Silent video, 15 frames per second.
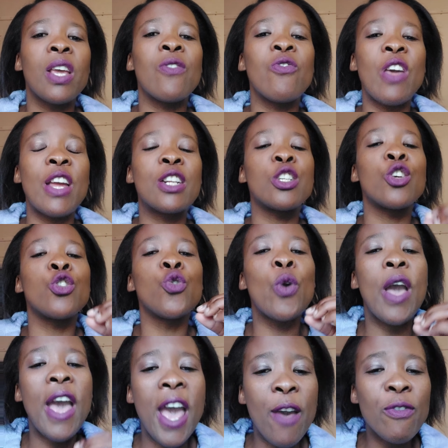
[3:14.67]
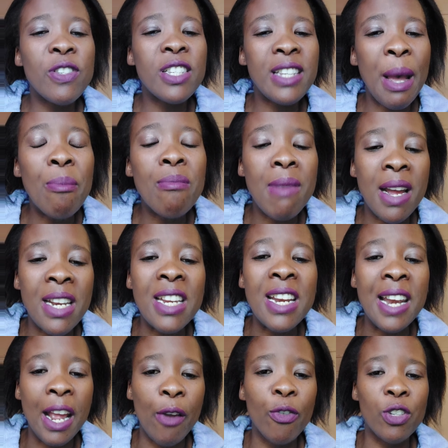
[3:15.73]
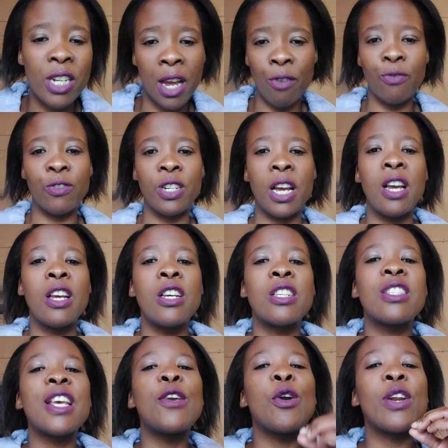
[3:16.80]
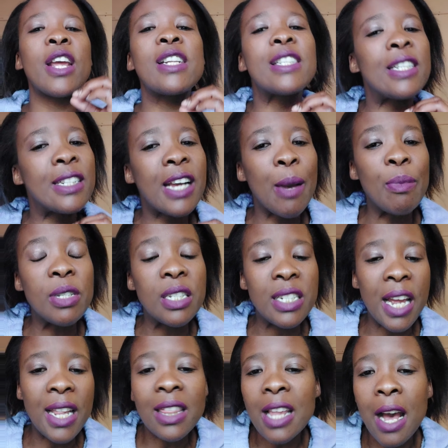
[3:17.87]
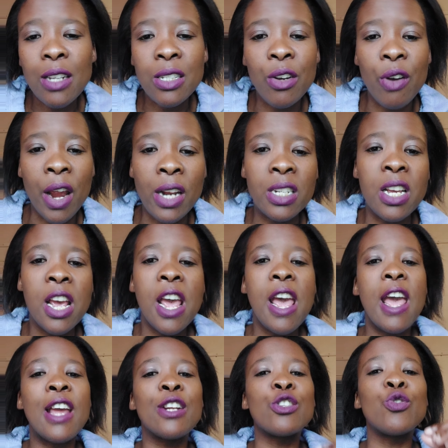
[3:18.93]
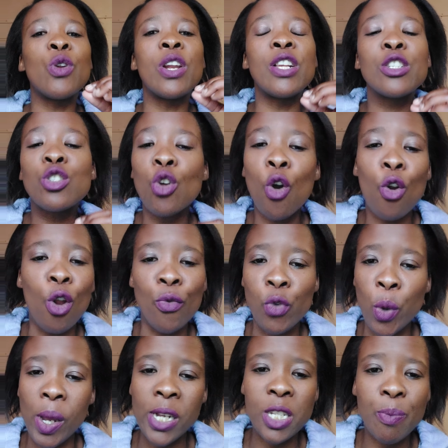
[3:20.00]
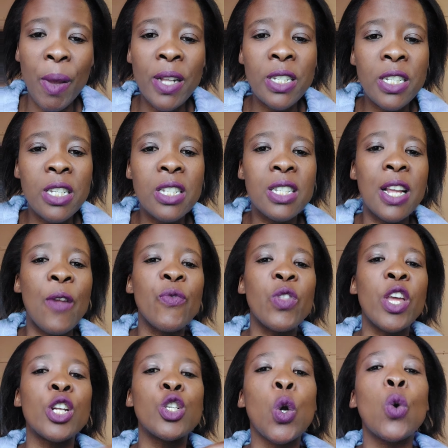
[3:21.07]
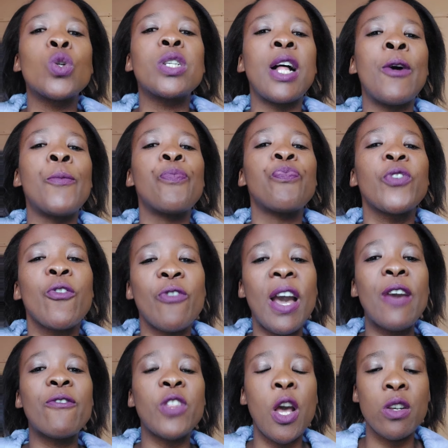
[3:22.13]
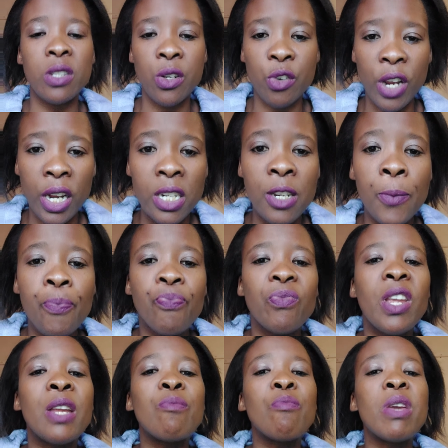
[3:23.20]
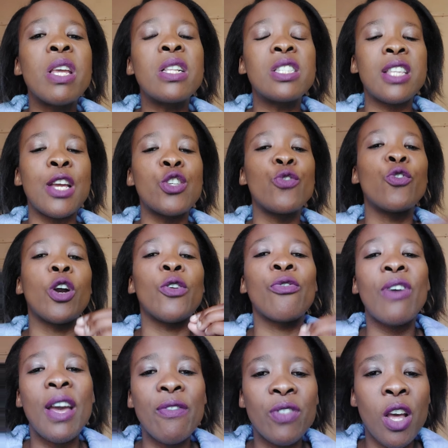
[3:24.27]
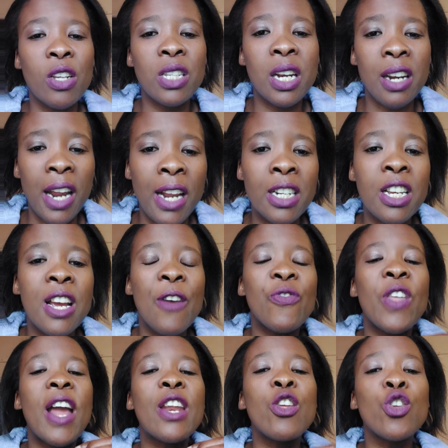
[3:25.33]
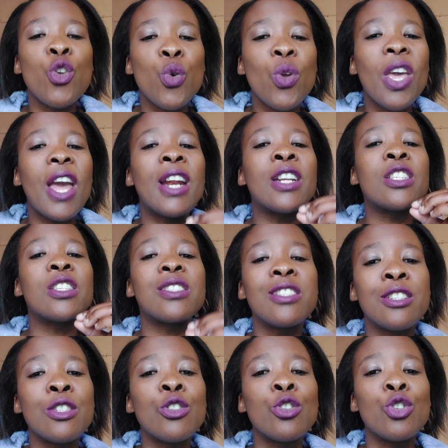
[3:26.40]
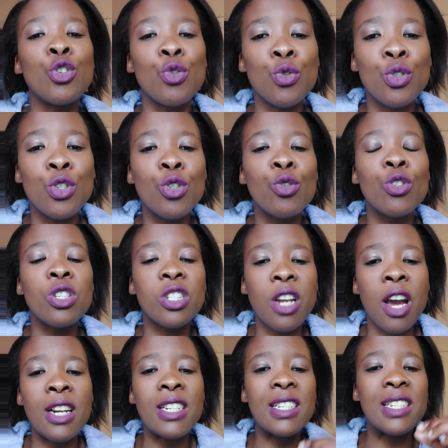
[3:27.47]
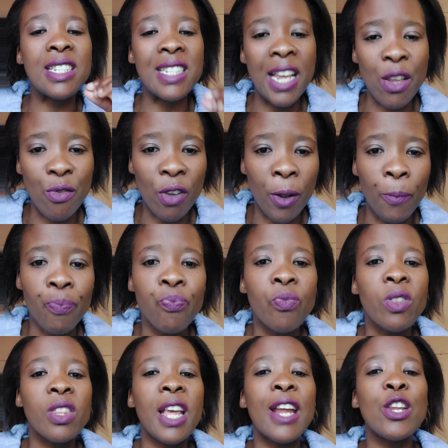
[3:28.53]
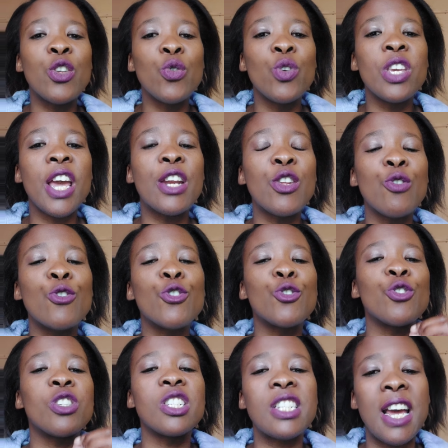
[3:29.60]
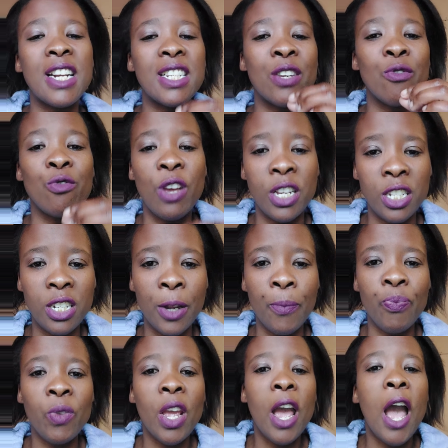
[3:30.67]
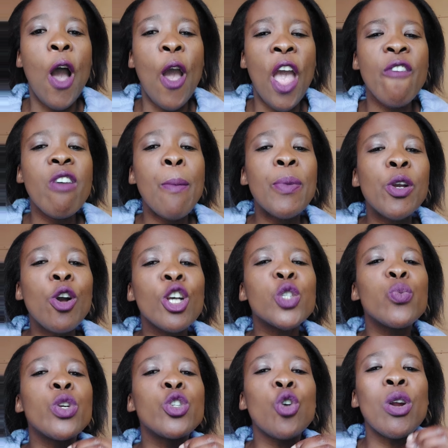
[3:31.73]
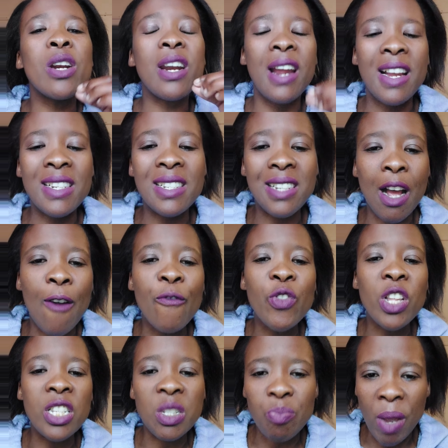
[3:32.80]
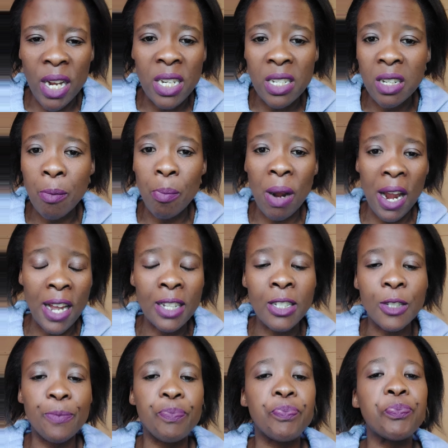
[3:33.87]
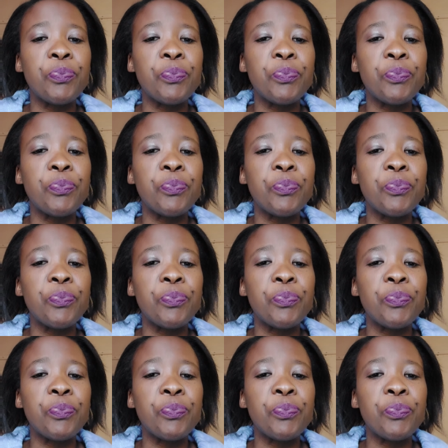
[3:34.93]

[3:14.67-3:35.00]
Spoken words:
that you have some money left after, say your net income is 10,000 rand and you list all of your expenses and they total 5,000 rand, it means that you've got 5,000 rand that you can still use to start saving, that you can use to start investing. However, because we don't write down these spending plans,